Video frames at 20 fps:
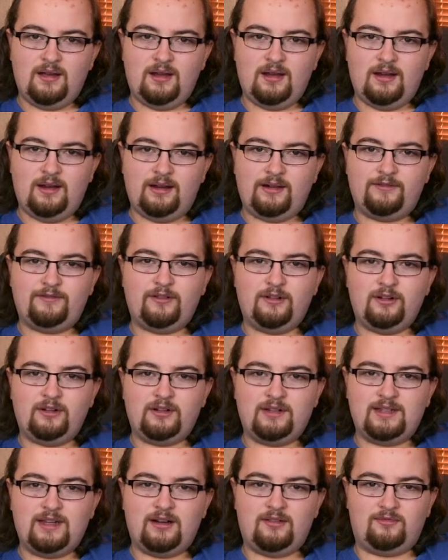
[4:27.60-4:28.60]
like
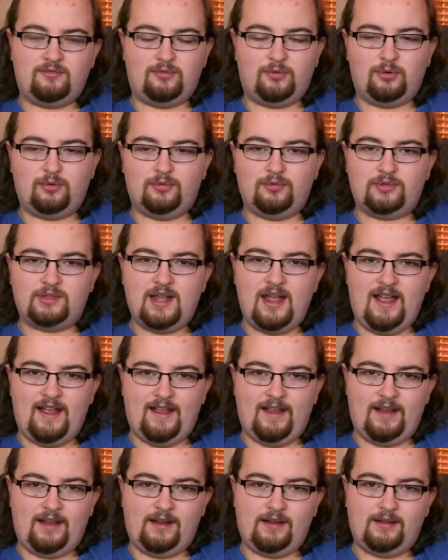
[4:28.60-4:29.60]
following a set of rules,
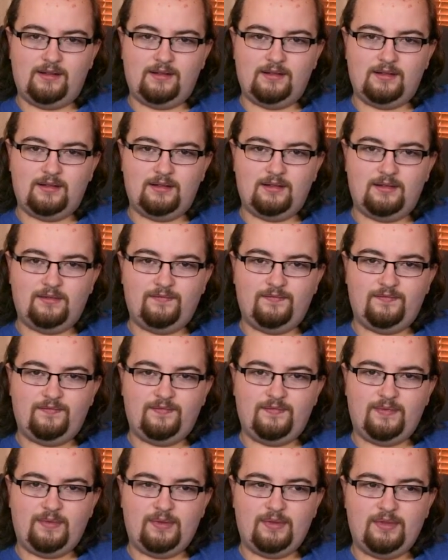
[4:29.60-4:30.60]
and
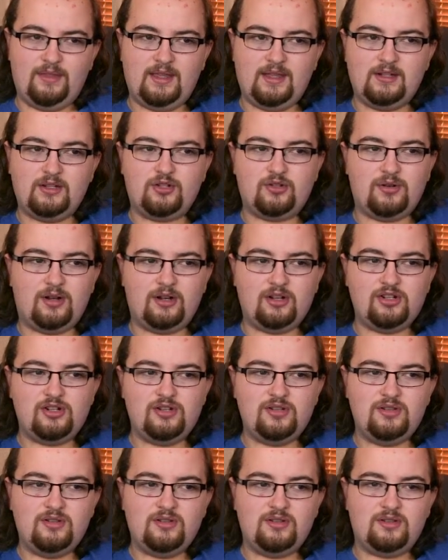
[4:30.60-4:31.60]
the
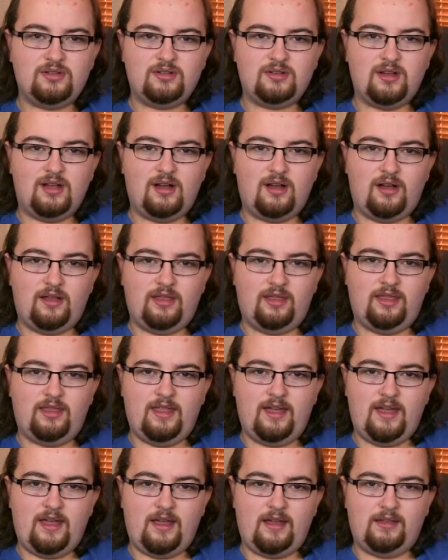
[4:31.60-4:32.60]
instructions are
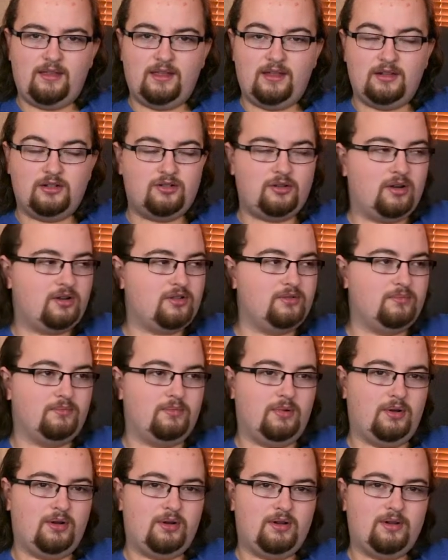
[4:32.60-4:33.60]
there. The instruction
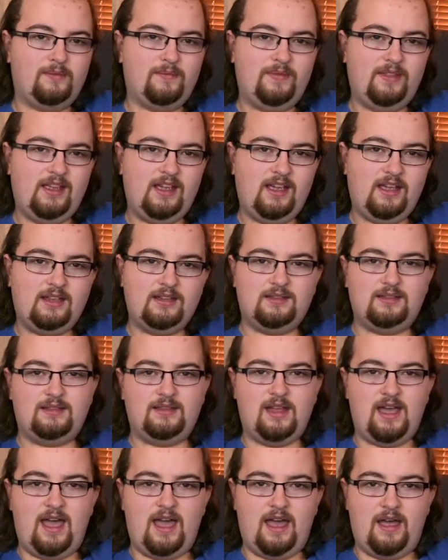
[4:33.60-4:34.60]
book is
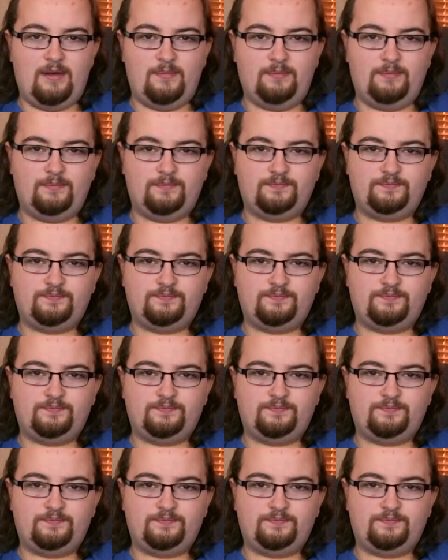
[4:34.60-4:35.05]
there